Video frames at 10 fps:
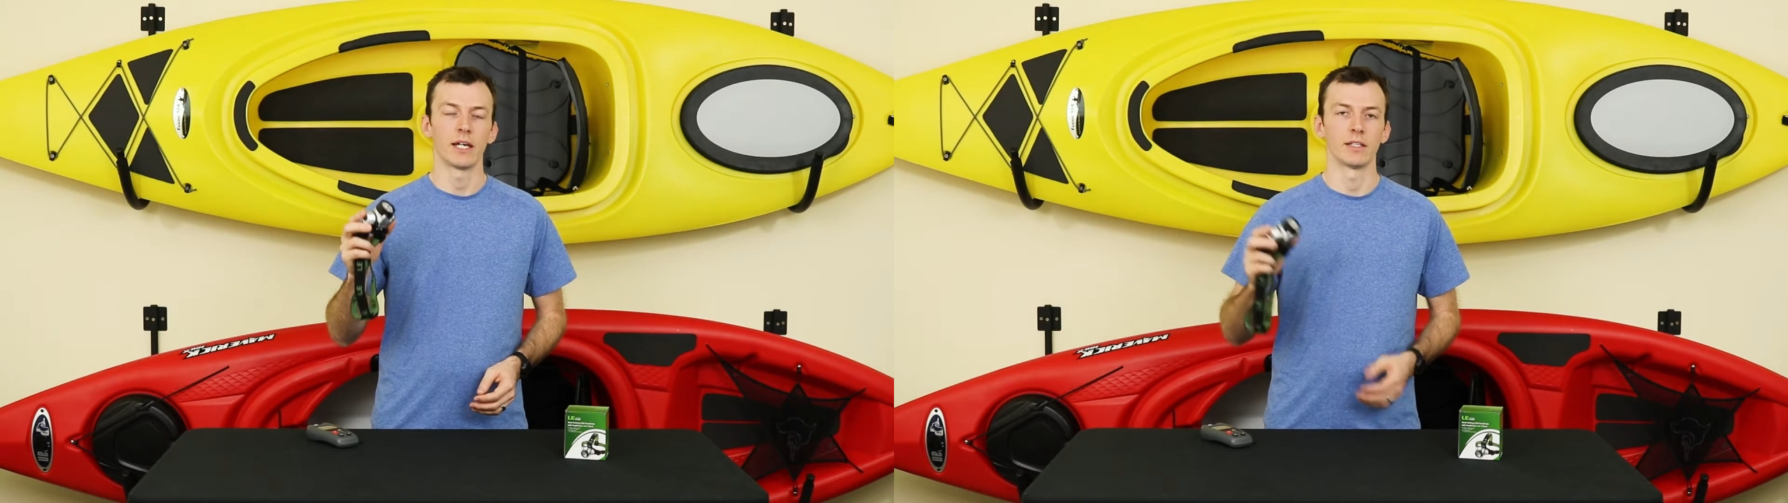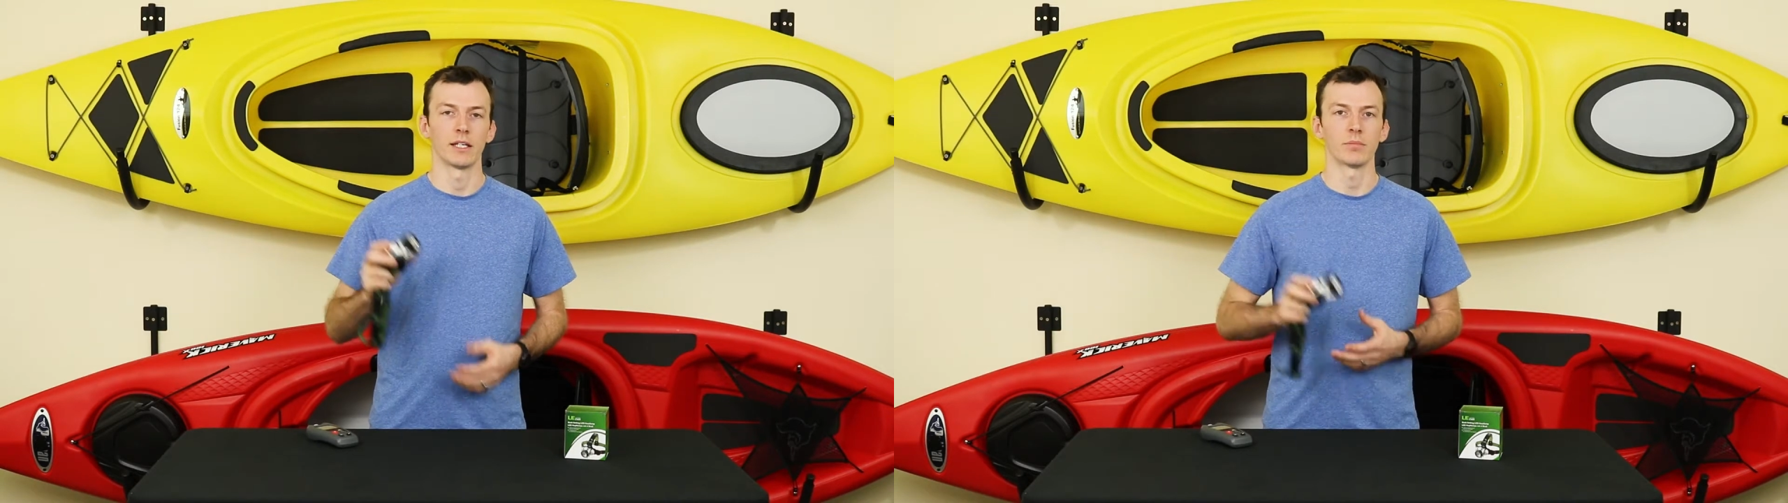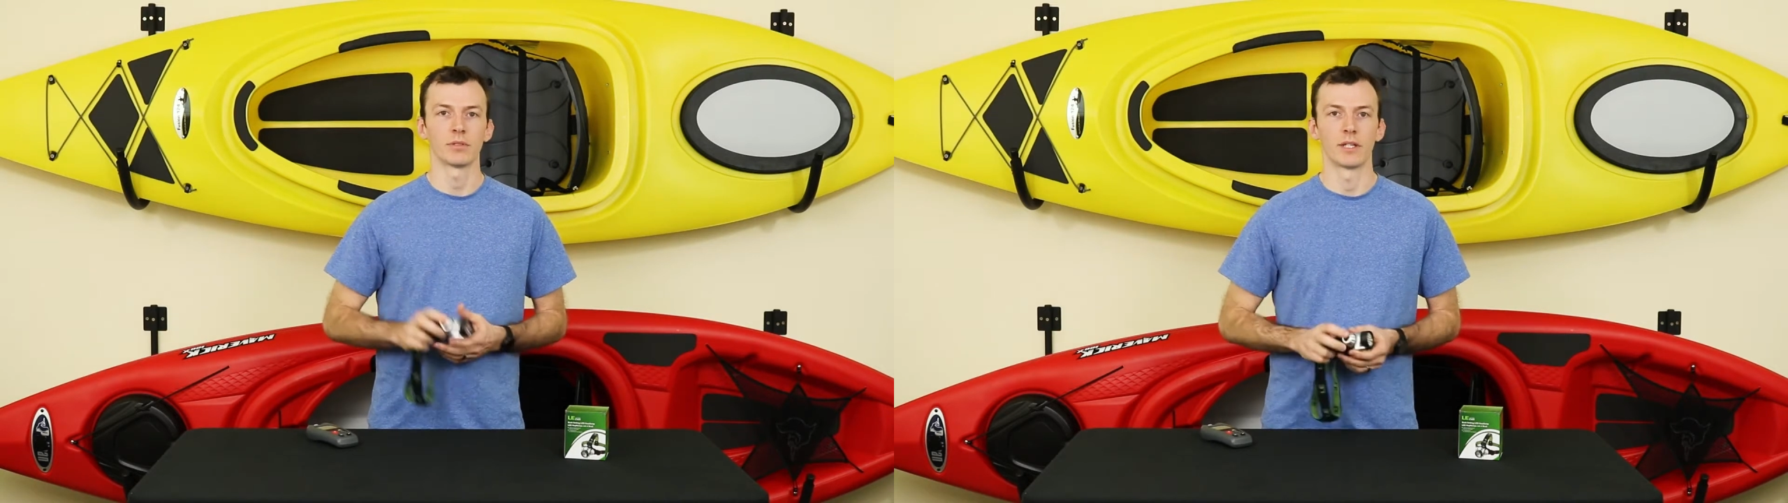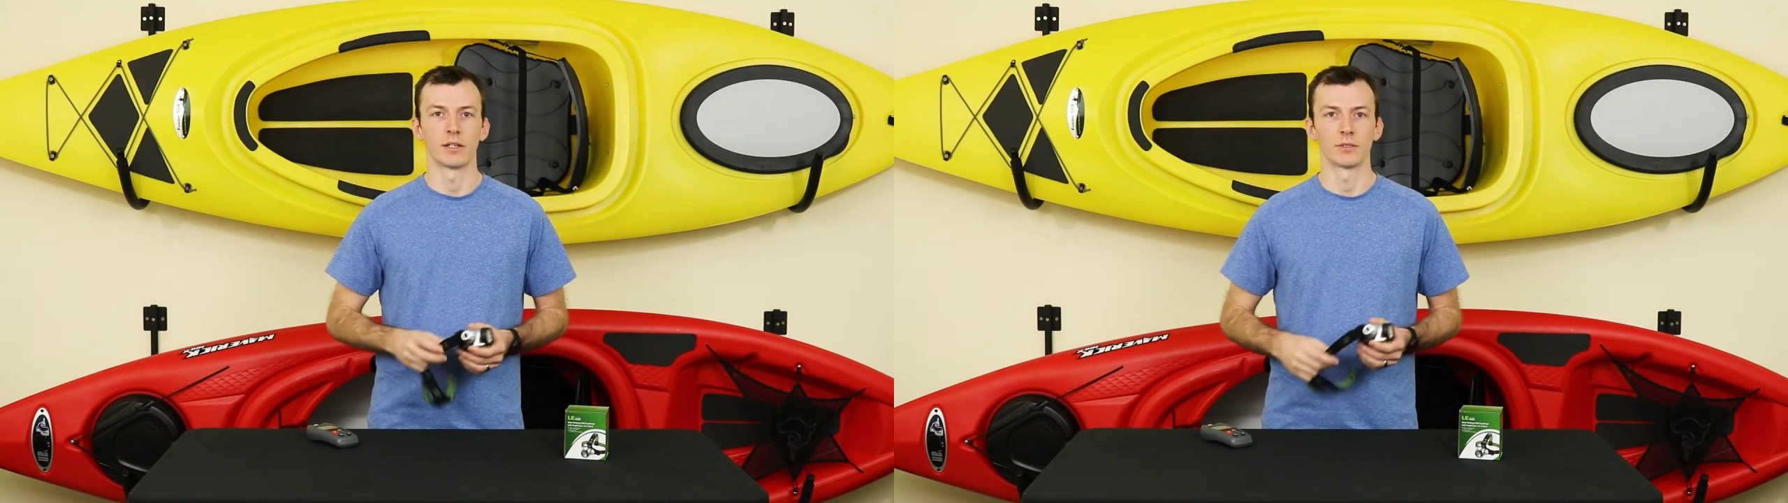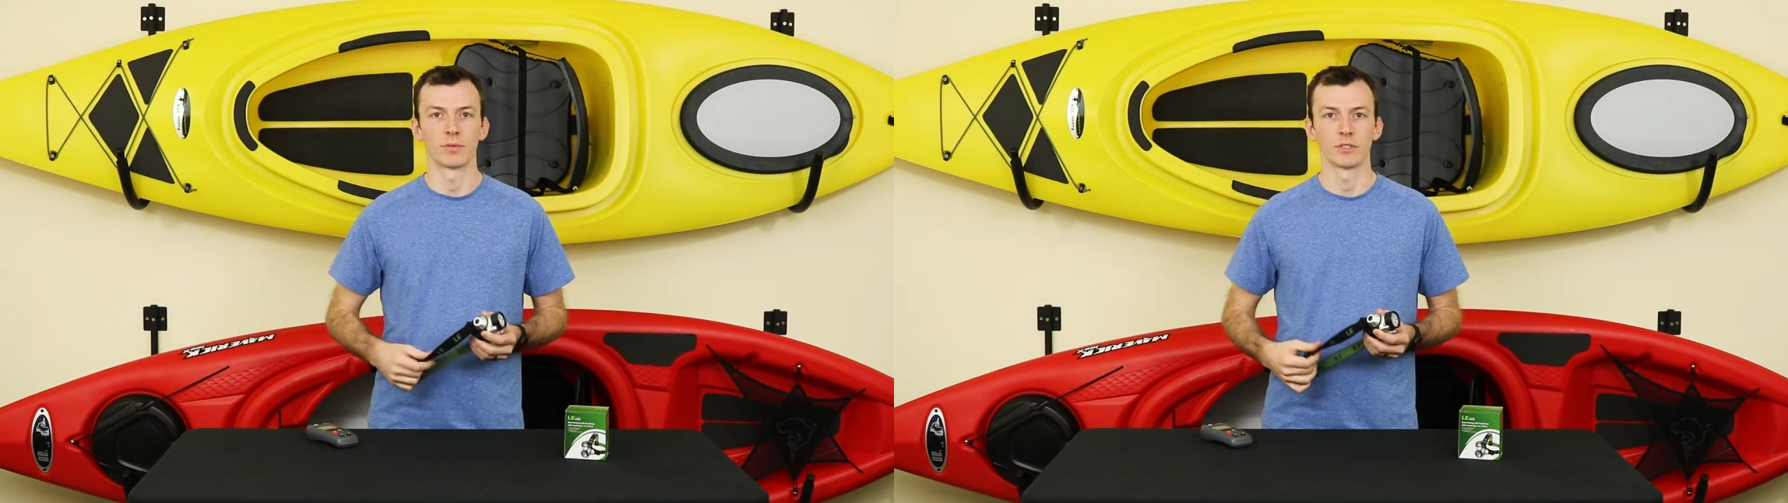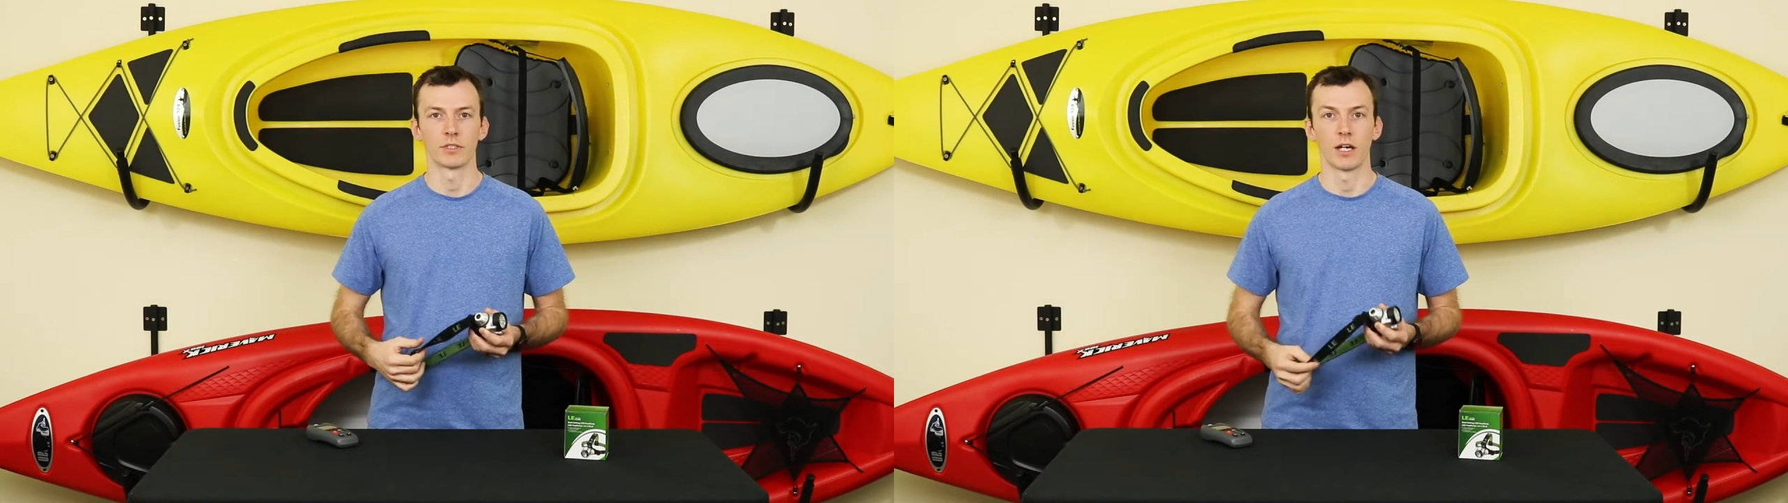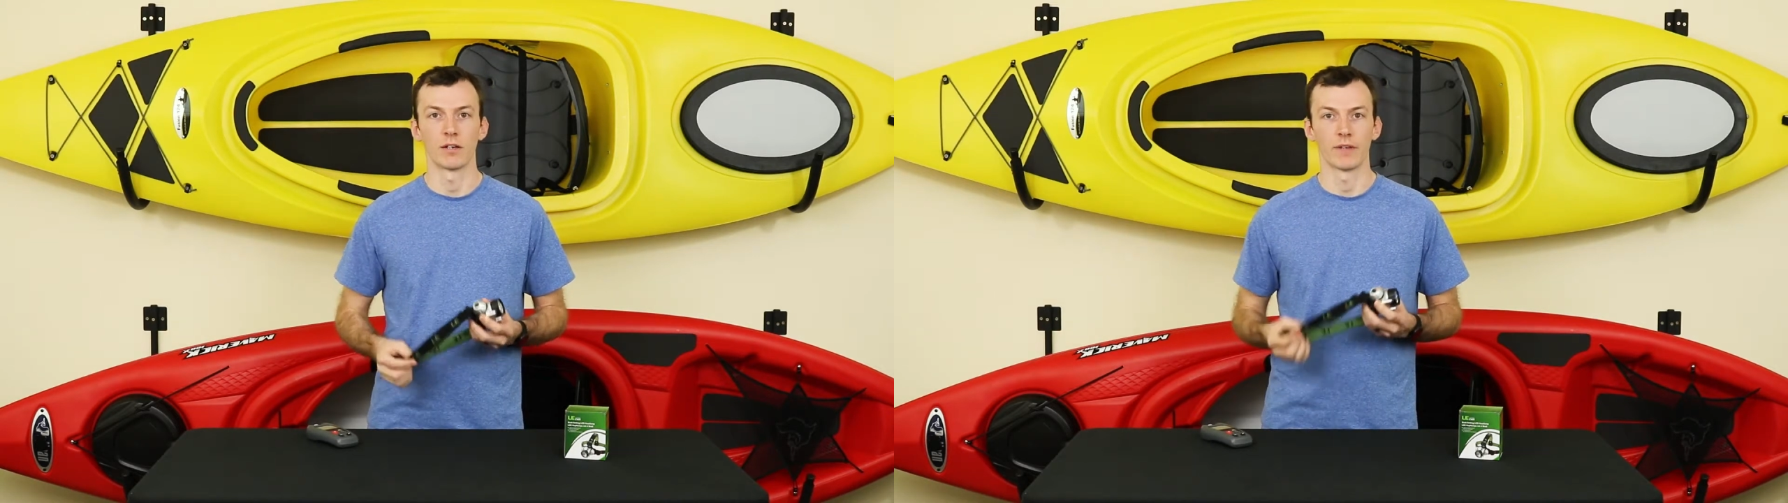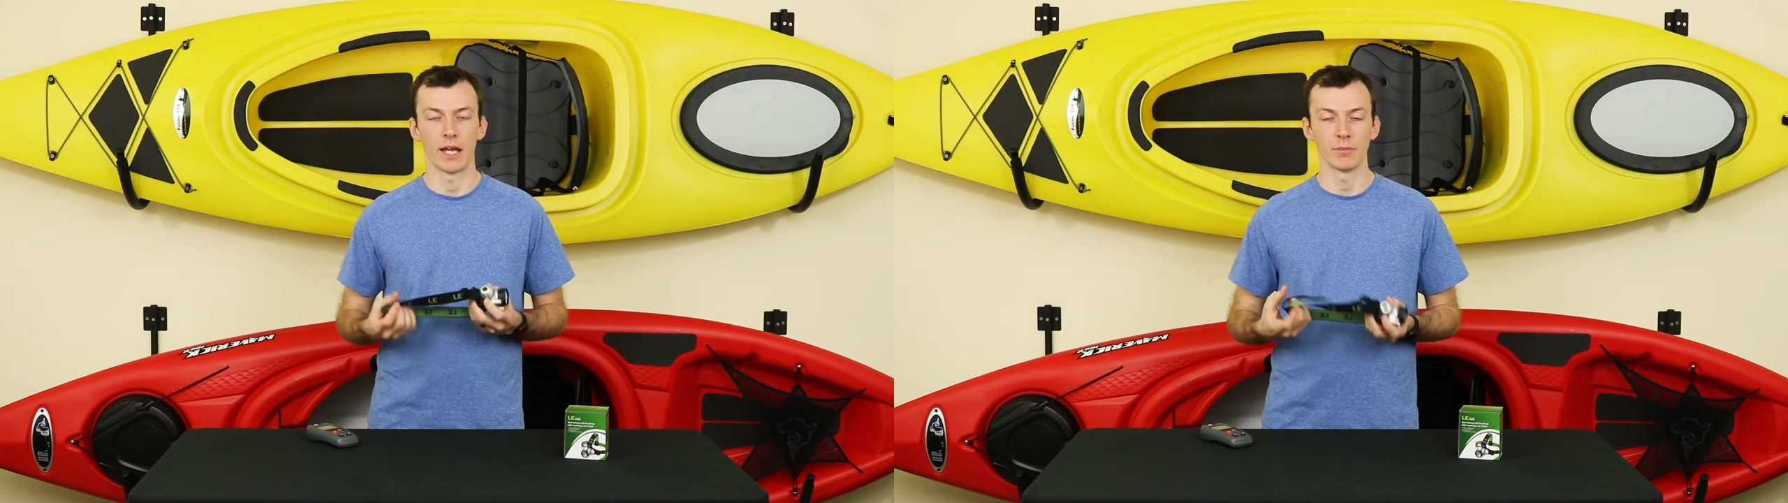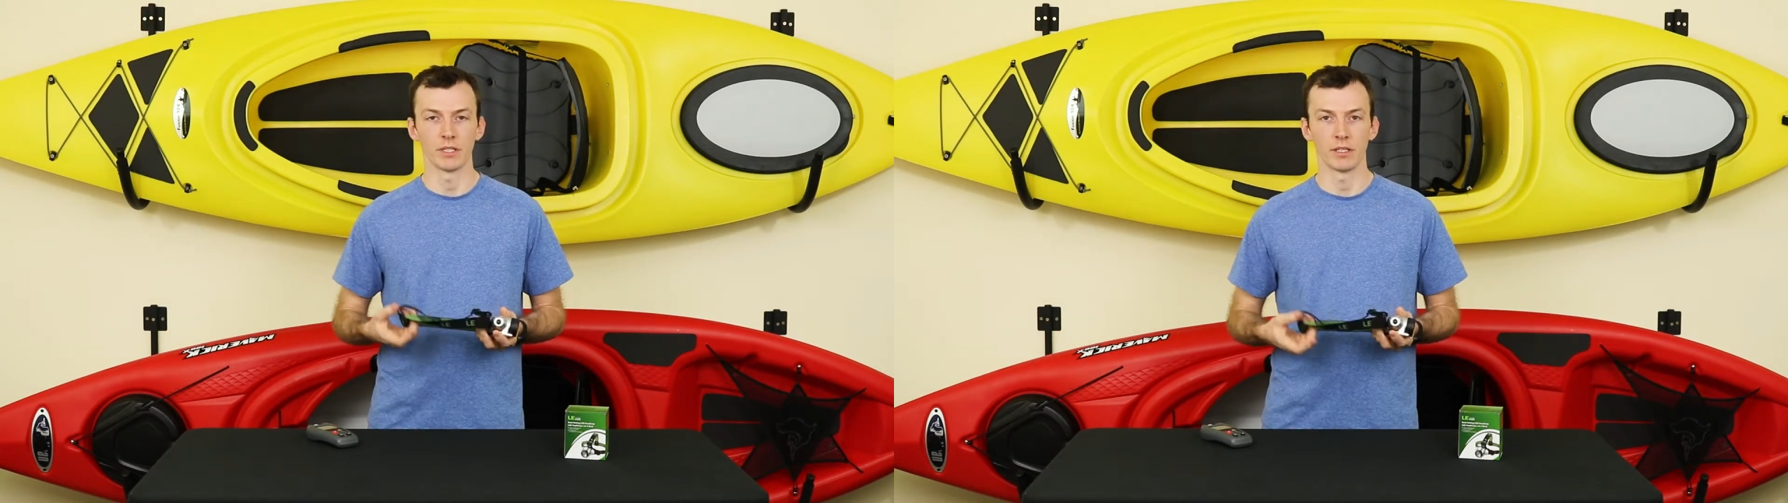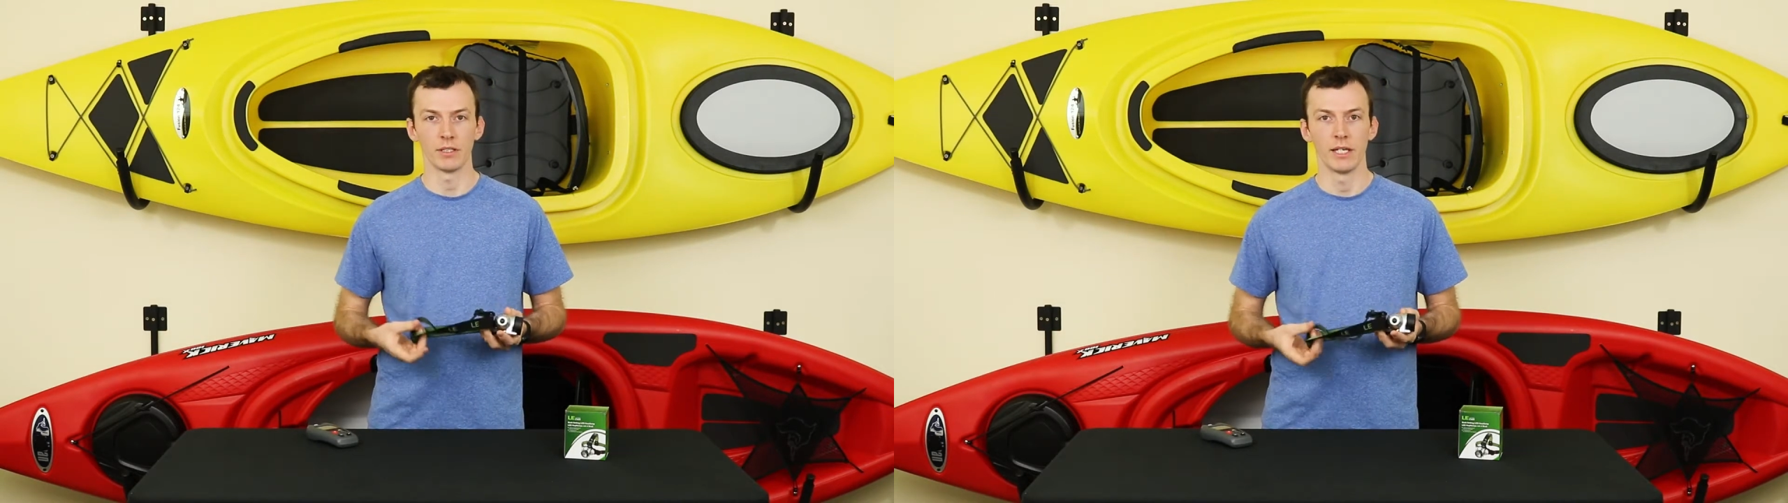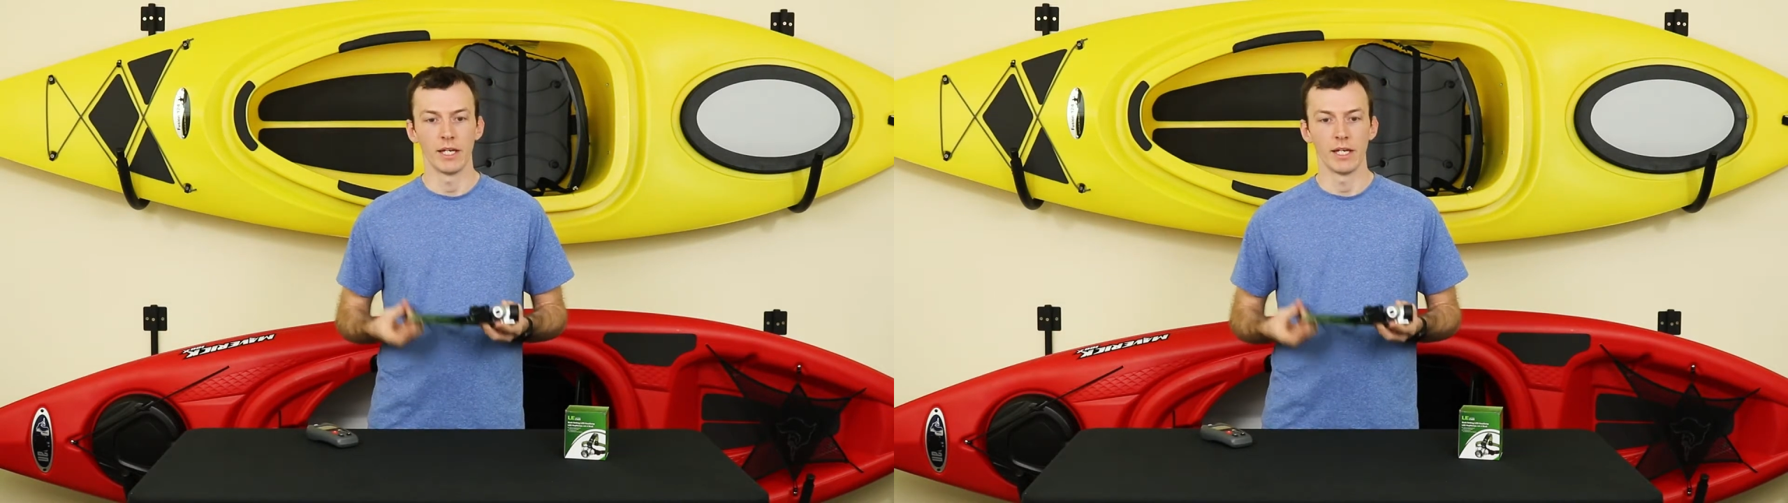headlamp that I was purchased off Amazon,